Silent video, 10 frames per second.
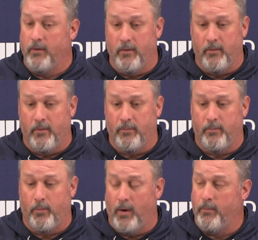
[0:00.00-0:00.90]
You
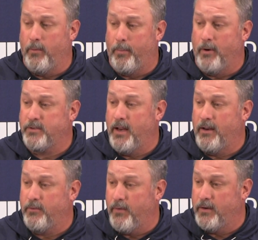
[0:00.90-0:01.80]
know, their
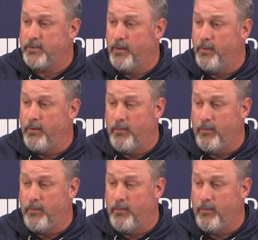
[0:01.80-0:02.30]
personalities are very similar.